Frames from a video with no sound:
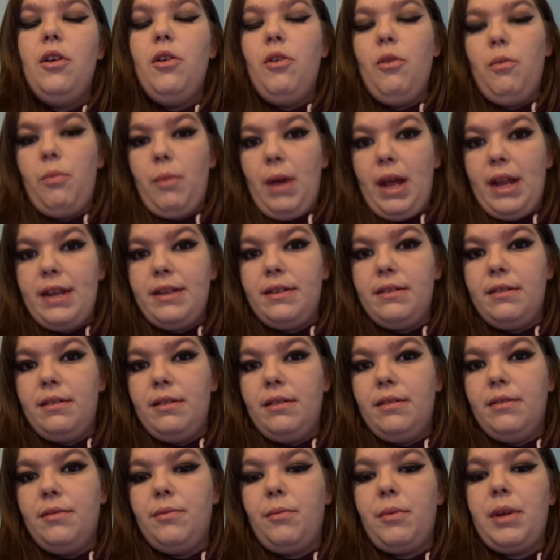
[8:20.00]
when
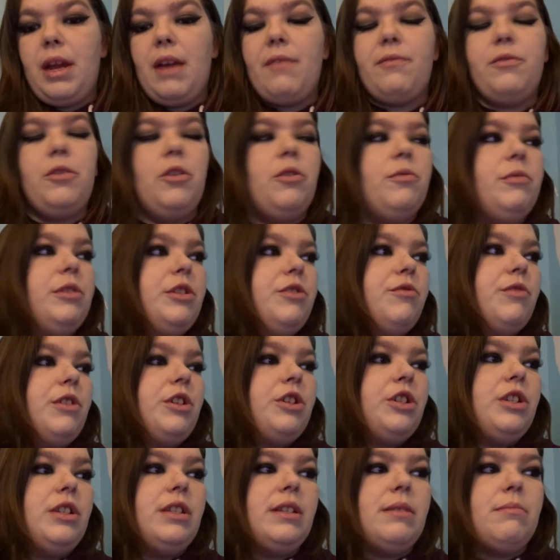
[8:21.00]
we have no
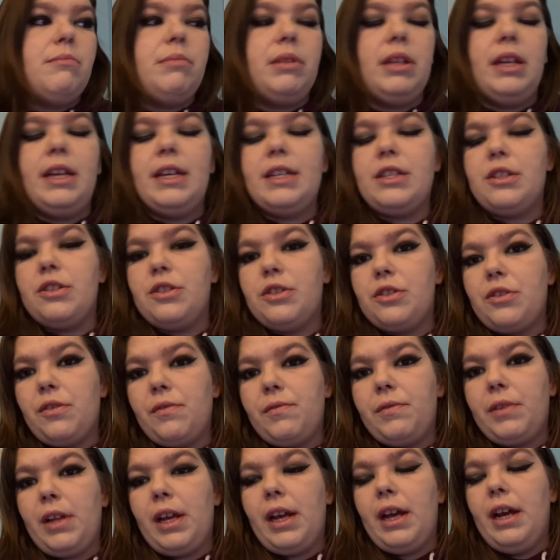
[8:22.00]
restrictions in place and
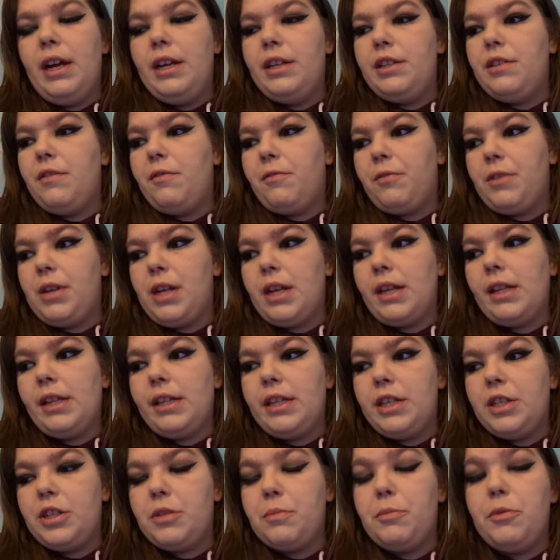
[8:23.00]
stuff like that, and you're free and
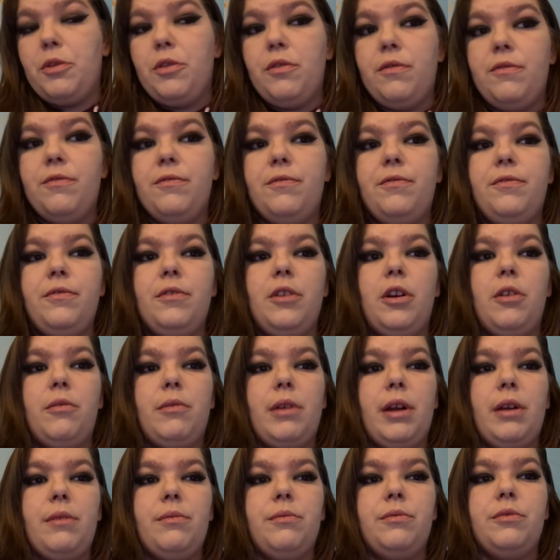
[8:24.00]
clear to move
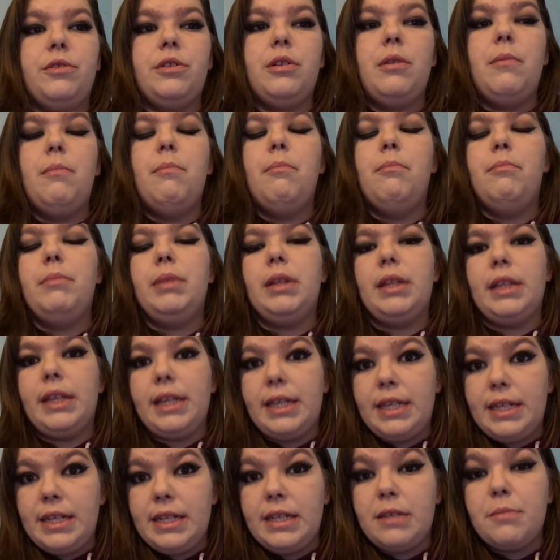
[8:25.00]
around,
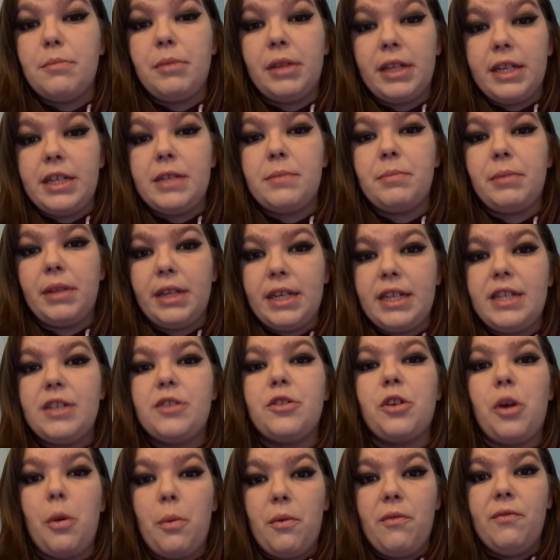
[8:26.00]
please, please, please
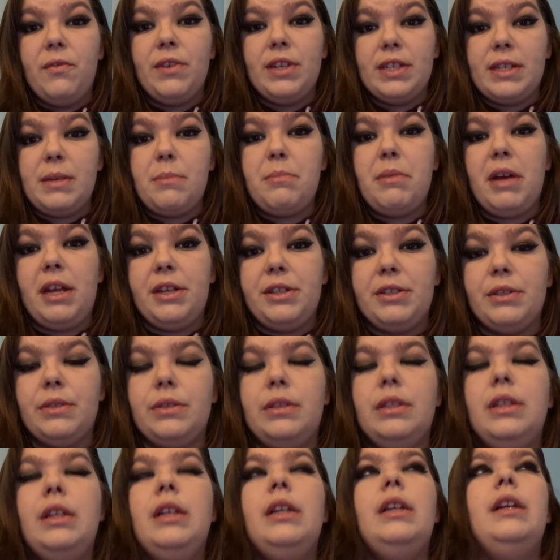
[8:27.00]
go and visit Pendle.
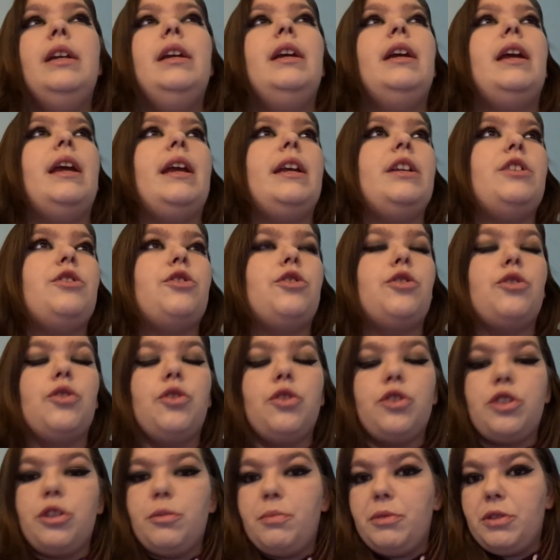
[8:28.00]
It's
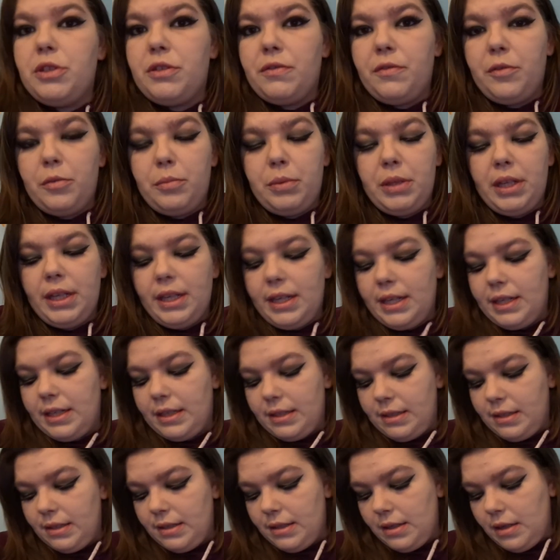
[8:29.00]
such a beautiful
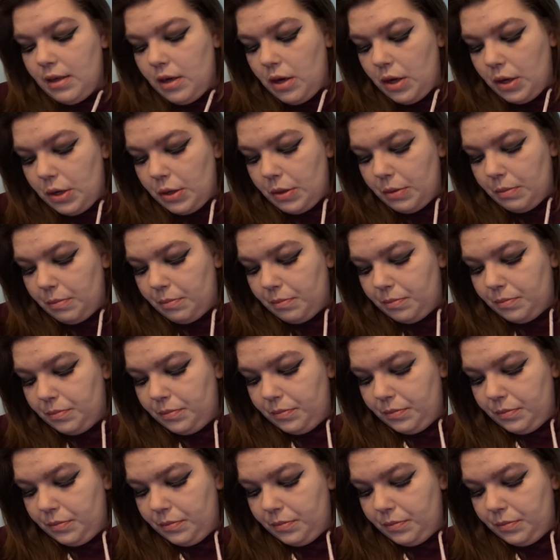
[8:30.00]
place. And